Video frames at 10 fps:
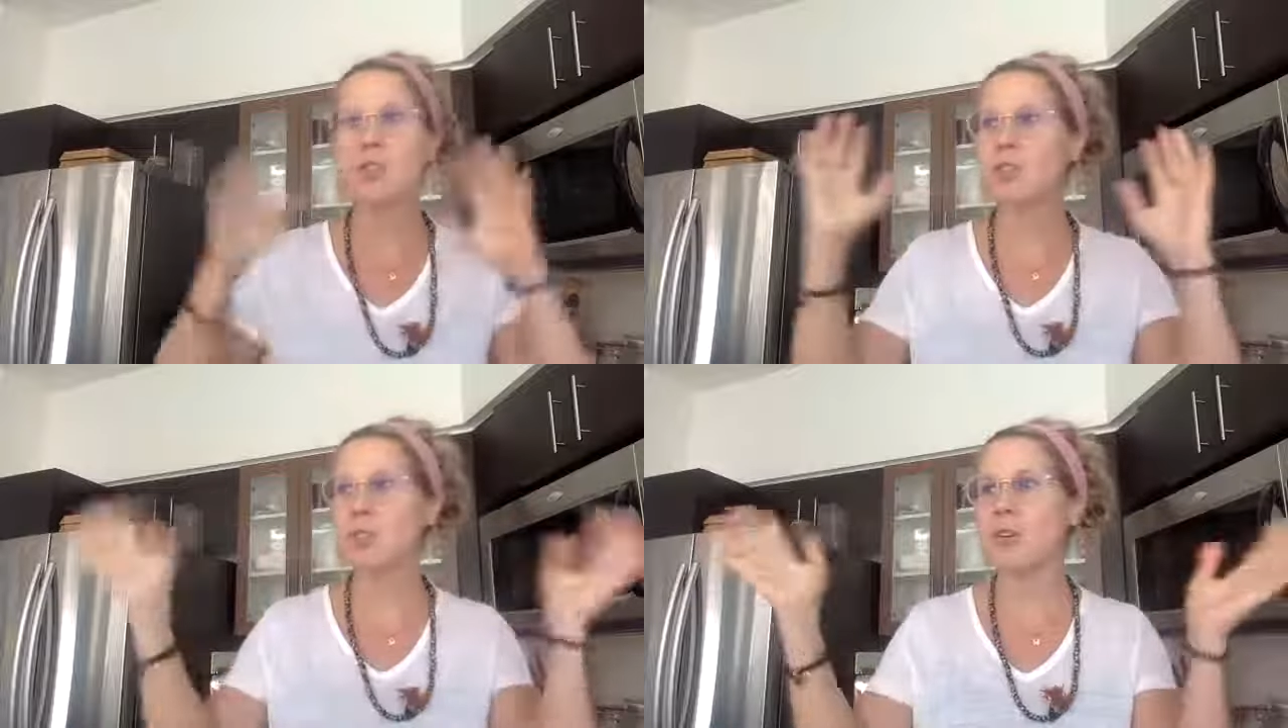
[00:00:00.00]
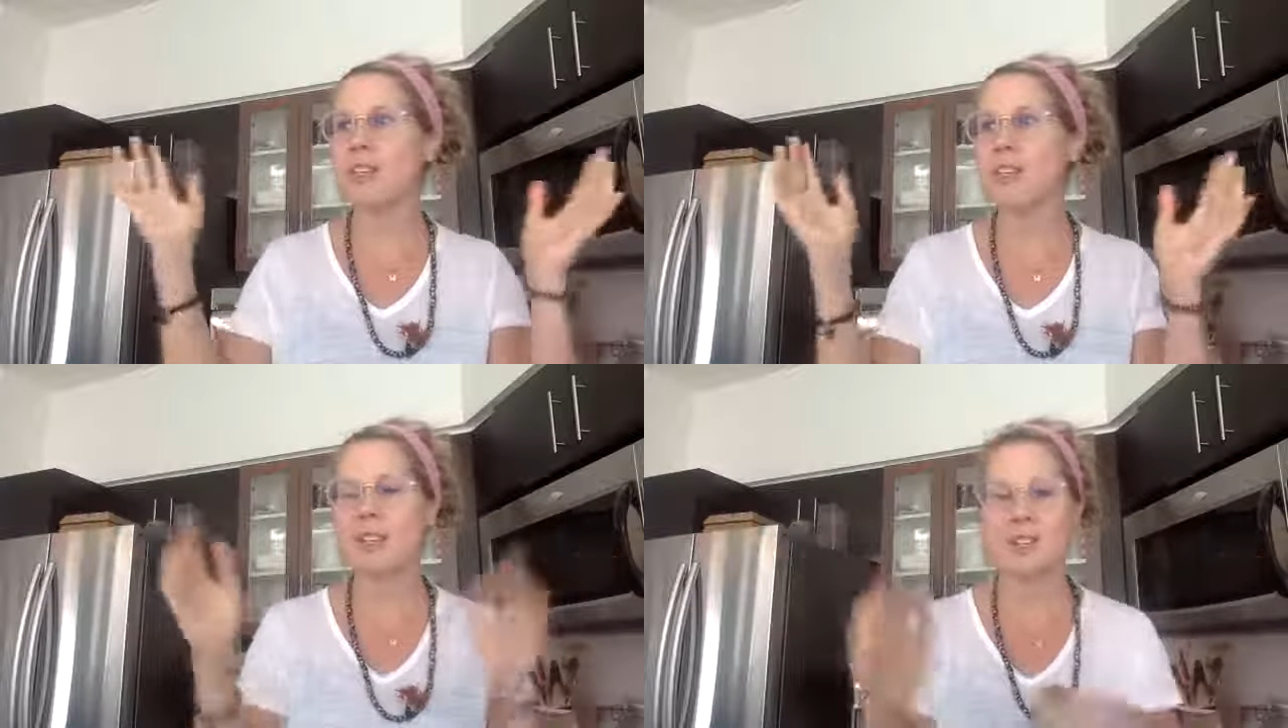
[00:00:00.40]
Enjoy
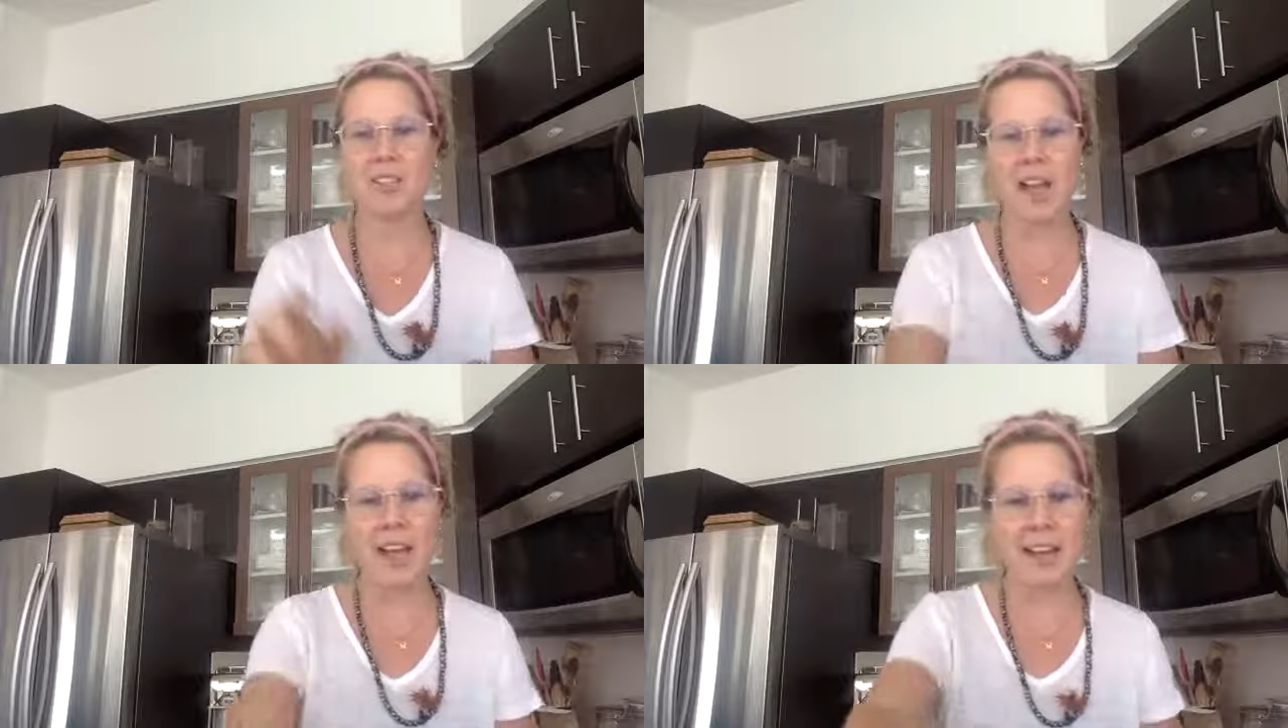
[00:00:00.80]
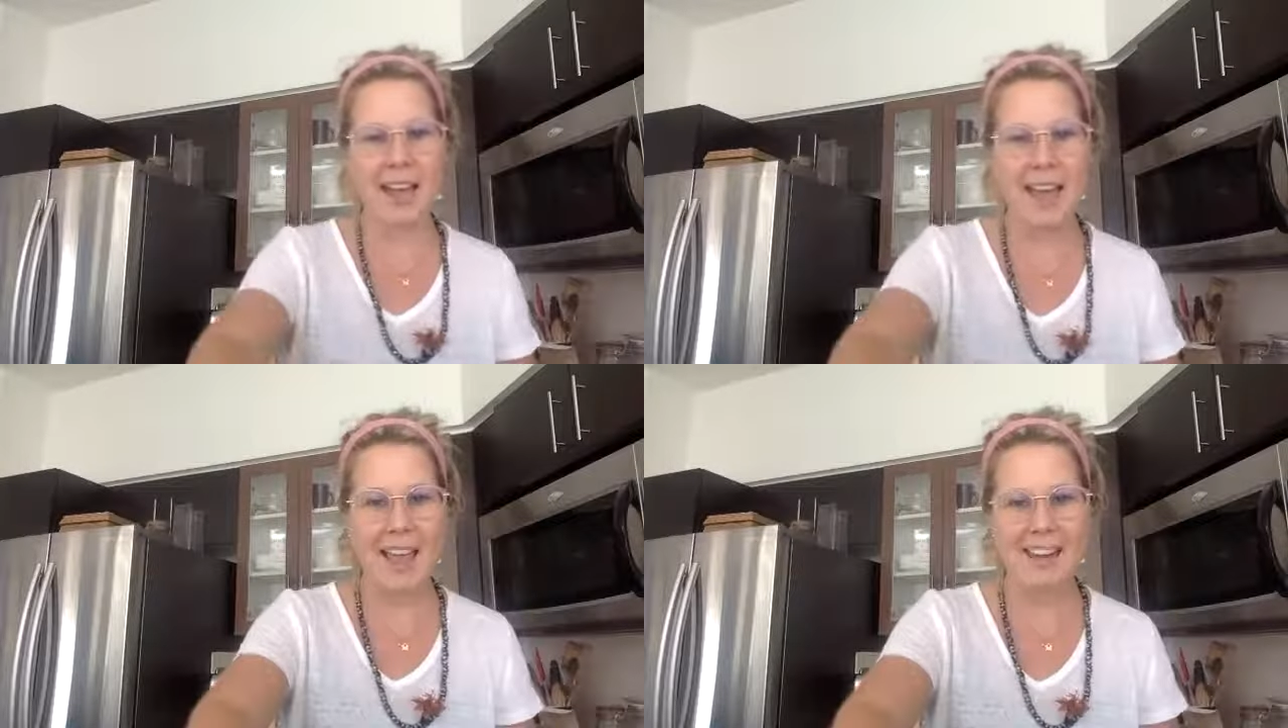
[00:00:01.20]
the
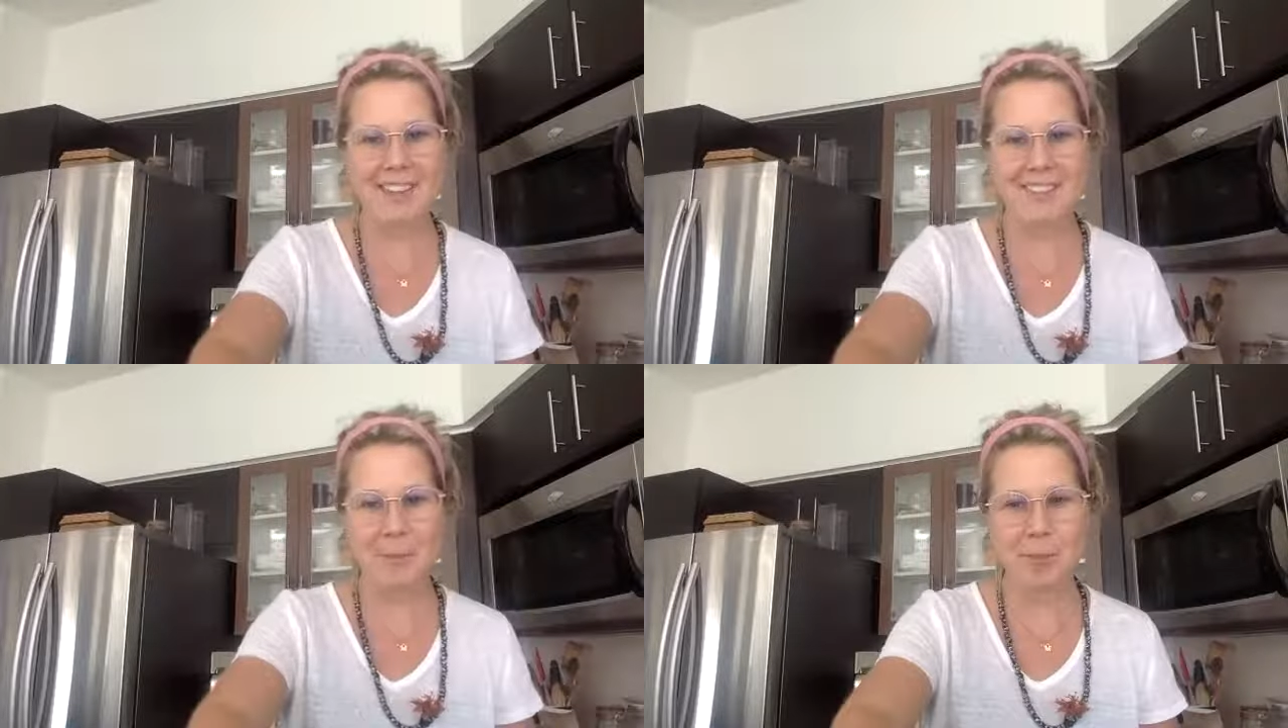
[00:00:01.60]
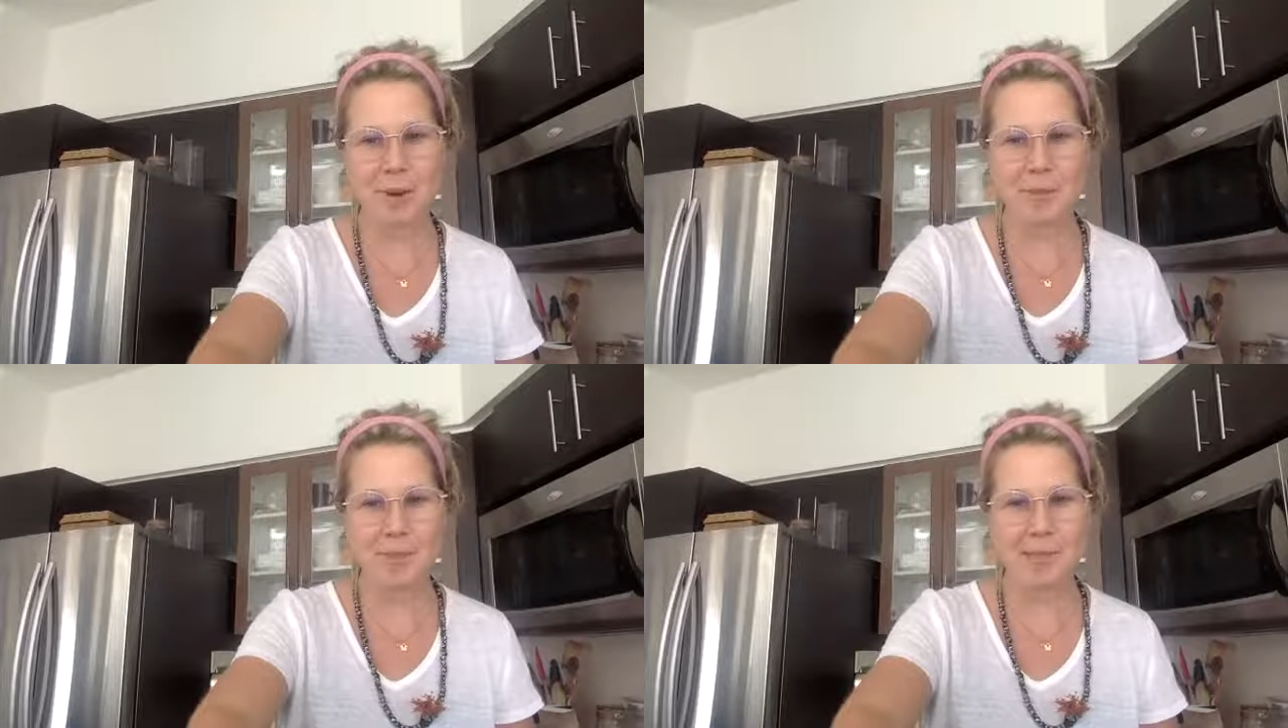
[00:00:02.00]
sunshine, and I'll see you
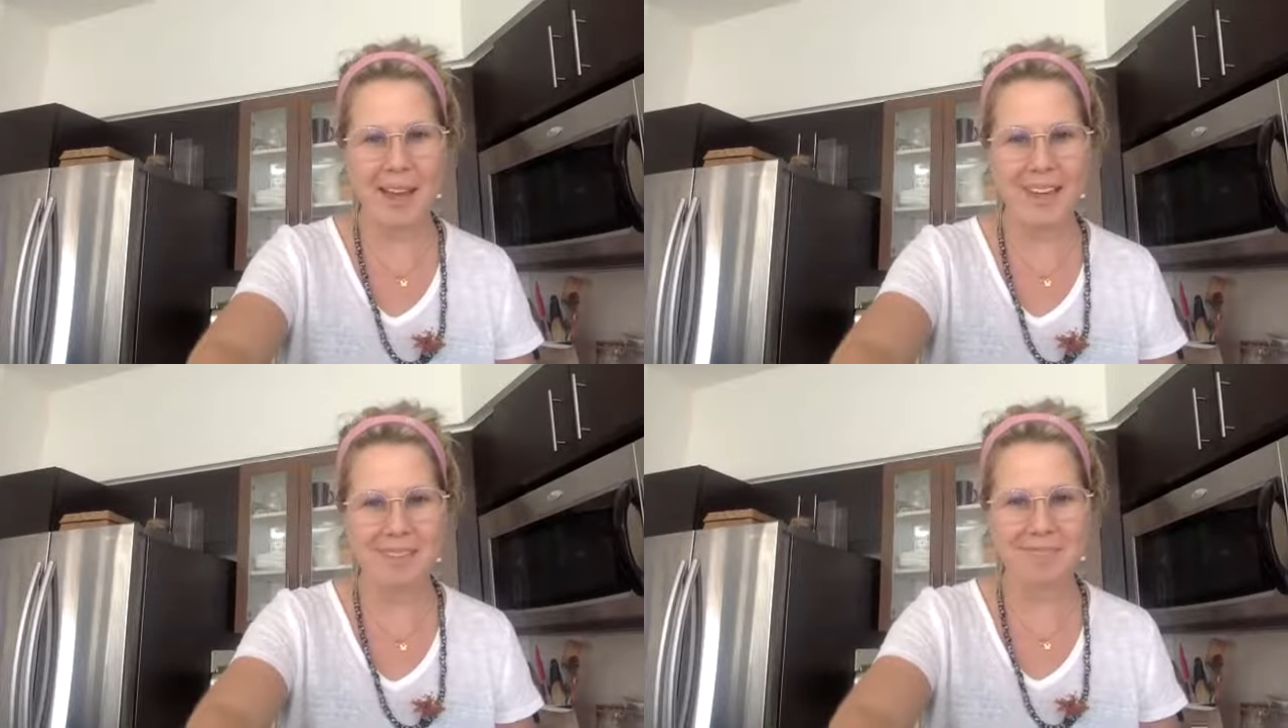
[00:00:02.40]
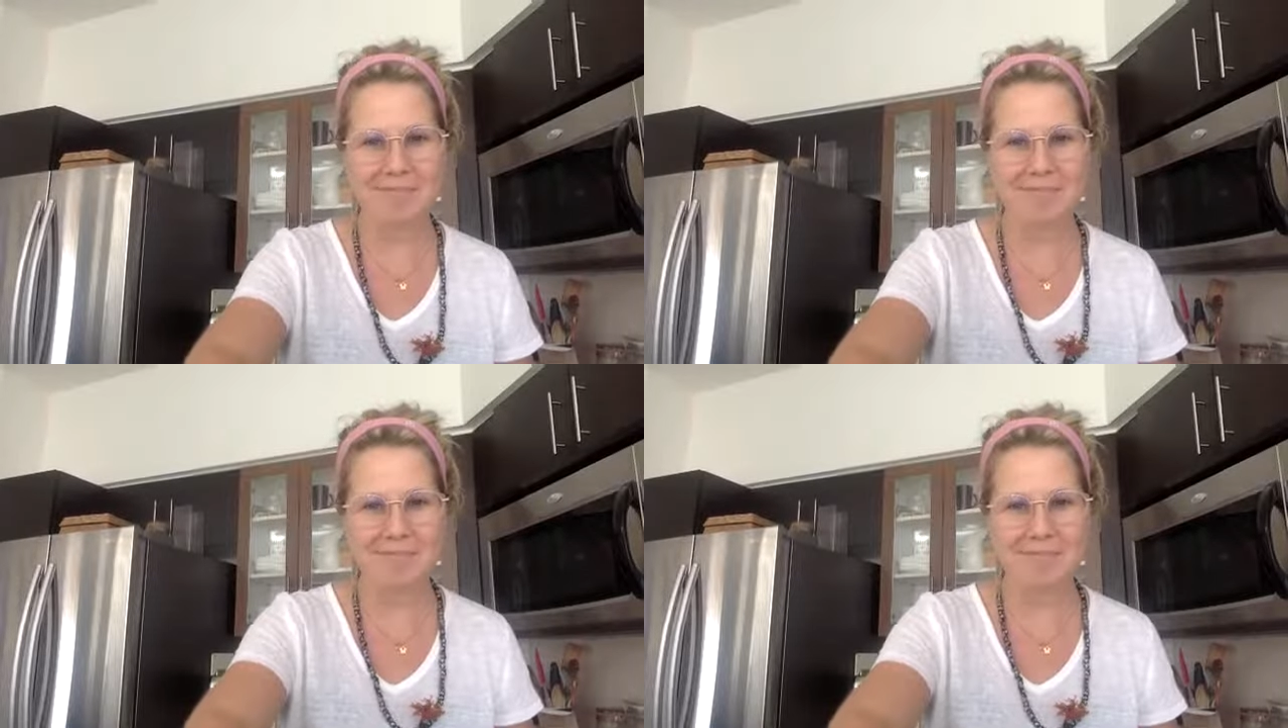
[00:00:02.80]
tomorrow. Bye.